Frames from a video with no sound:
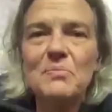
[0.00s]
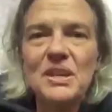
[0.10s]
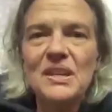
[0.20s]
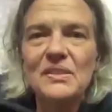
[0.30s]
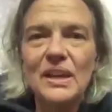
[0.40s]

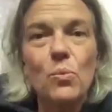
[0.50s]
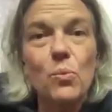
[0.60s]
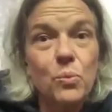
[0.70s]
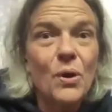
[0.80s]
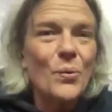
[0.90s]
something like,
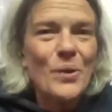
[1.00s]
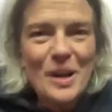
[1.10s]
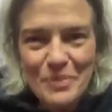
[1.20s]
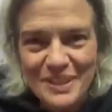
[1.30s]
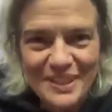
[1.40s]
what
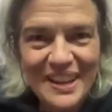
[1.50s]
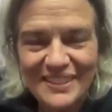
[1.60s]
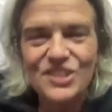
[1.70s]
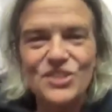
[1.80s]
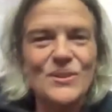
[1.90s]
happens
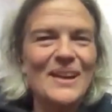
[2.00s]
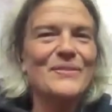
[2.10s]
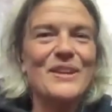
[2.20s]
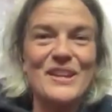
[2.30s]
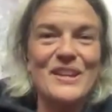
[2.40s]
next? Do you
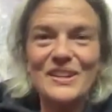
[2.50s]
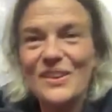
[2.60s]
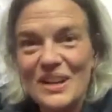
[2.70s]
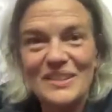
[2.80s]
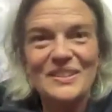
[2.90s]
have all
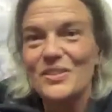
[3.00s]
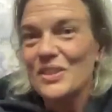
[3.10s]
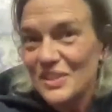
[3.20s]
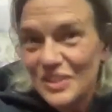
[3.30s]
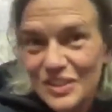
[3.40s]
right, you
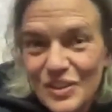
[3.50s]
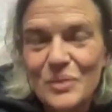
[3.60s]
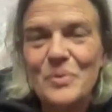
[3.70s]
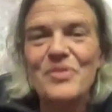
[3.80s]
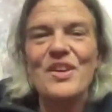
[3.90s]

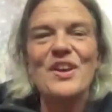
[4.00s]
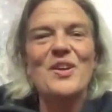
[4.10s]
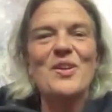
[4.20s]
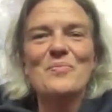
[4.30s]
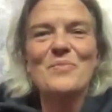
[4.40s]
consult with
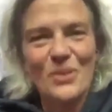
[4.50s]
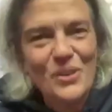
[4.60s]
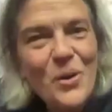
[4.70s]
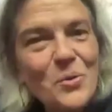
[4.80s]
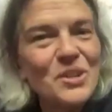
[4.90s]
them, you're
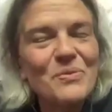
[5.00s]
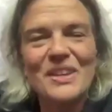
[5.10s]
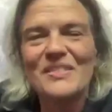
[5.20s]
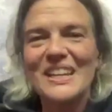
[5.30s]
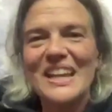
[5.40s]
coaching
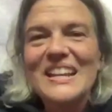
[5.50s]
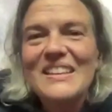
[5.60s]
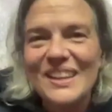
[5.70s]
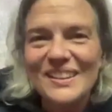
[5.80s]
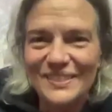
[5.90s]
with it, like
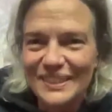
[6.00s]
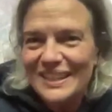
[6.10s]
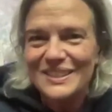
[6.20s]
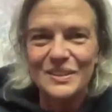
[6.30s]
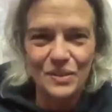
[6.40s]
anything,
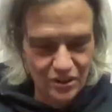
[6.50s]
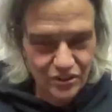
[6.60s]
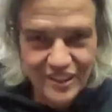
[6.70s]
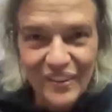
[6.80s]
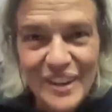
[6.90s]
like are
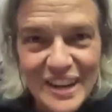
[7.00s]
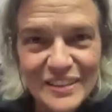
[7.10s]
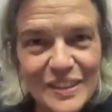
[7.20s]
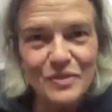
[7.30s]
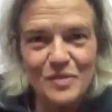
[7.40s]
you selling
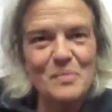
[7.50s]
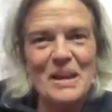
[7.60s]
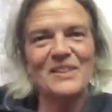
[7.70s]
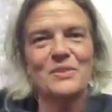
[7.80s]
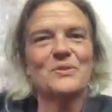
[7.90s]
anything from the
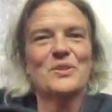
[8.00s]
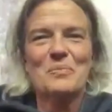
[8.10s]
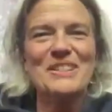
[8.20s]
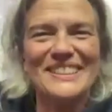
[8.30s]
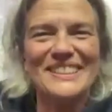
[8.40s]
back of the room?